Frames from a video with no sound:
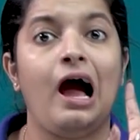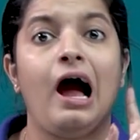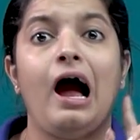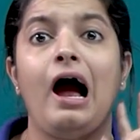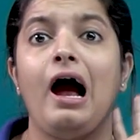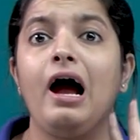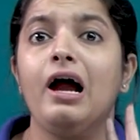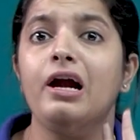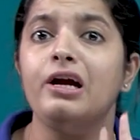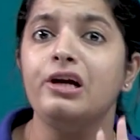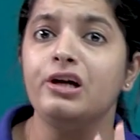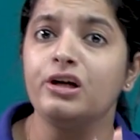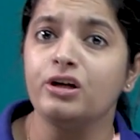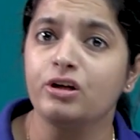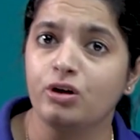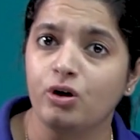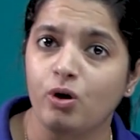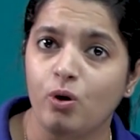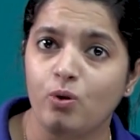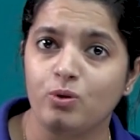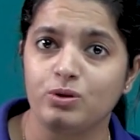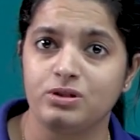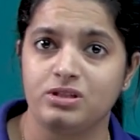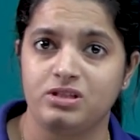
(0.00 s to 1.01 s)
and a
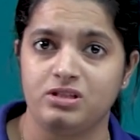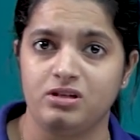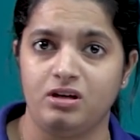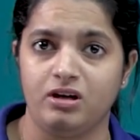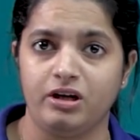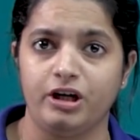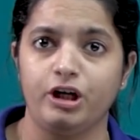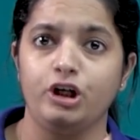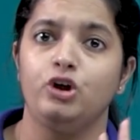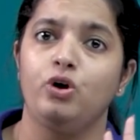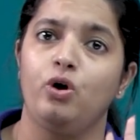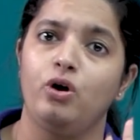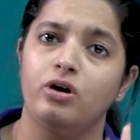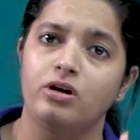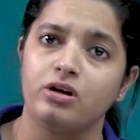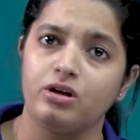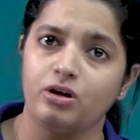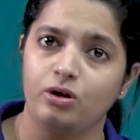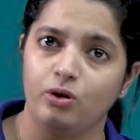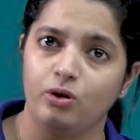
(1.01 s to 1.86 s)
closed circuit or a